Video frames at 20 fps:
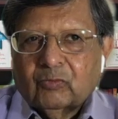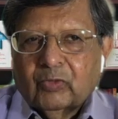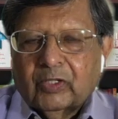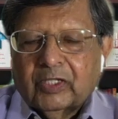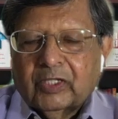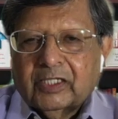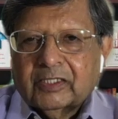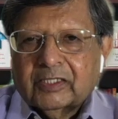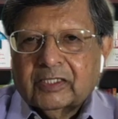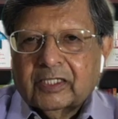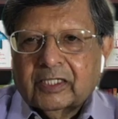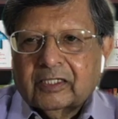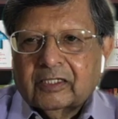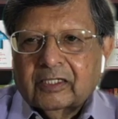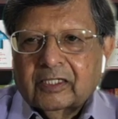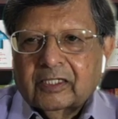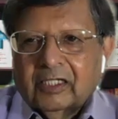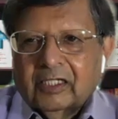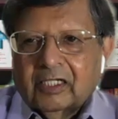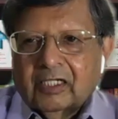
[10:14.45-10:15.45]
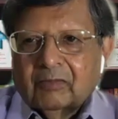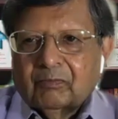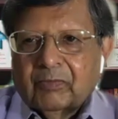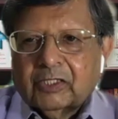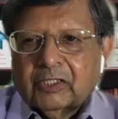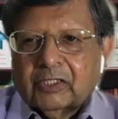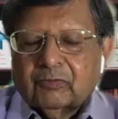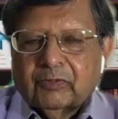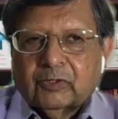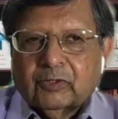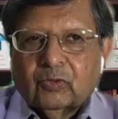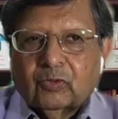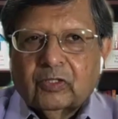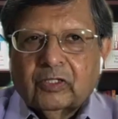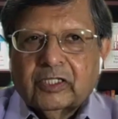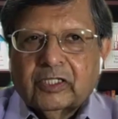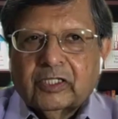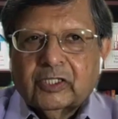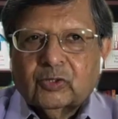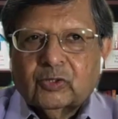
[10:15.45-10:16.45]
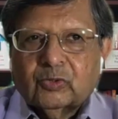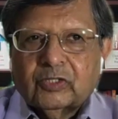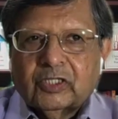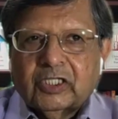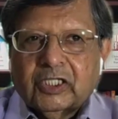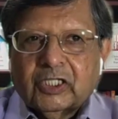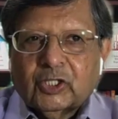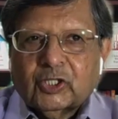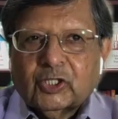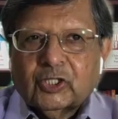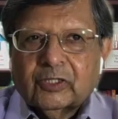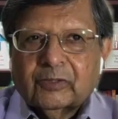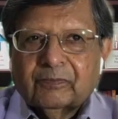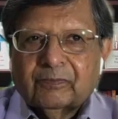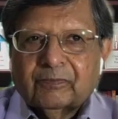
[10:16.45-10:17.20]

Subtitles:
One is that best way to learn is to teach.